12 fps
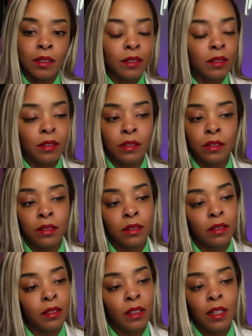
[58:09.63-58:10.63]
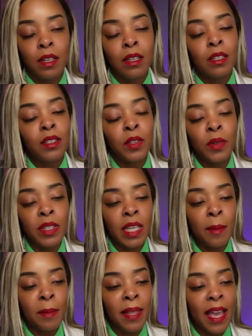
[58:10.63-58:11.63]
soon as they
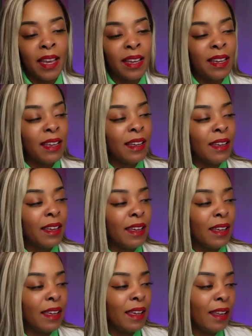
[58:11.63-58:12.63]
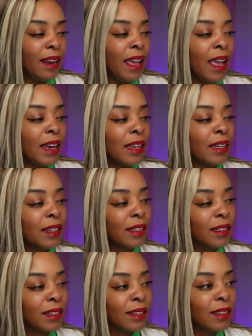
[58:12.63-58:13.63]
be like, N Allen,
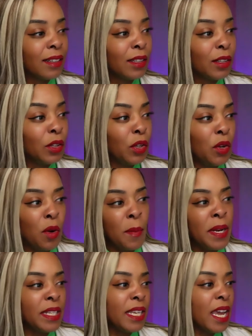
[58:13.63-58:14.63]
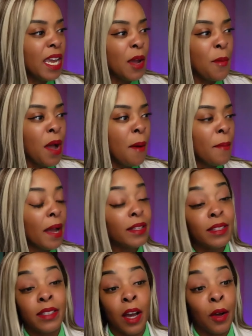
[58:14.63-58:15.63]
do you want me to tell your mom? I
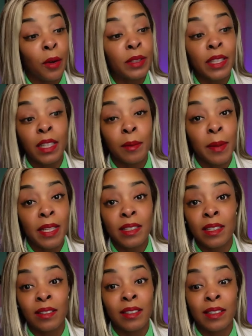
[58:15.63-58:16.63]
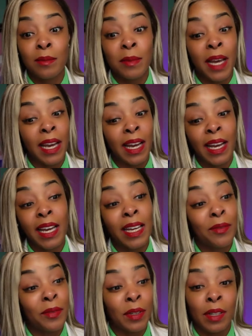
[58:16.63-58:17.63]
just go on telling myself because I'm like, I
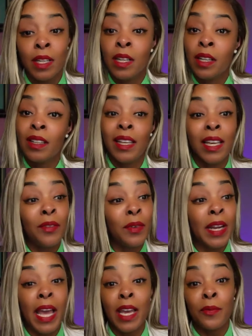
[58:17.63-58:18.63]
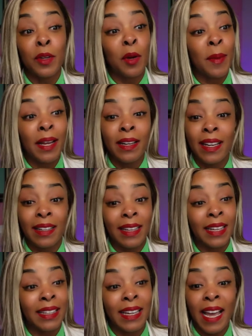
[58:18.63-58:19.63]
ain't been, you ain't have your foot on my neck
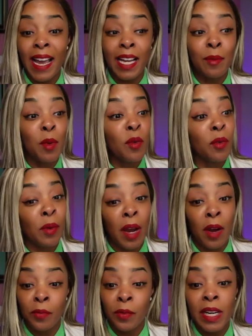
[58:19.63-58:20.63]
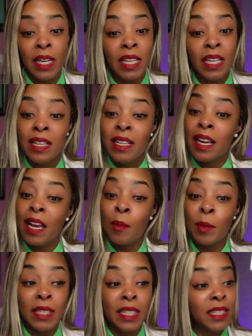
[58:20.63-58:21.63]
like that. I got to move around freely. I'm
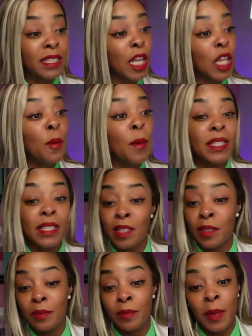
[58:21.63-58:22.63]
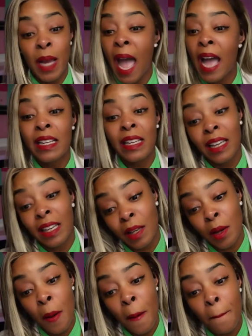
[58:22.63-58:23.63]
going to just tell on myself. I did
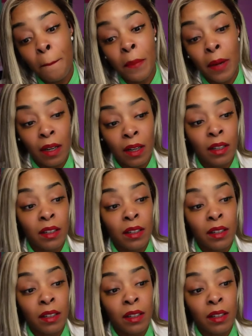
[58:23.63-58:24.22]
it. Mom,